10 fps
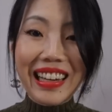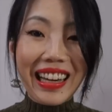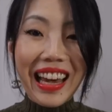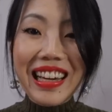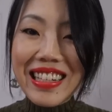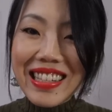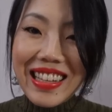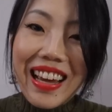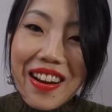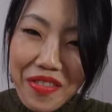can't just
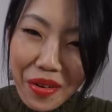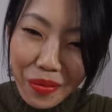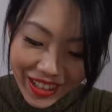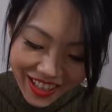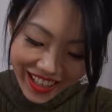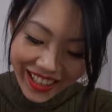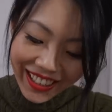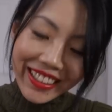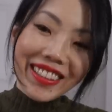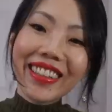get it for one
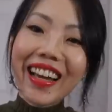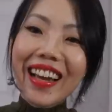child.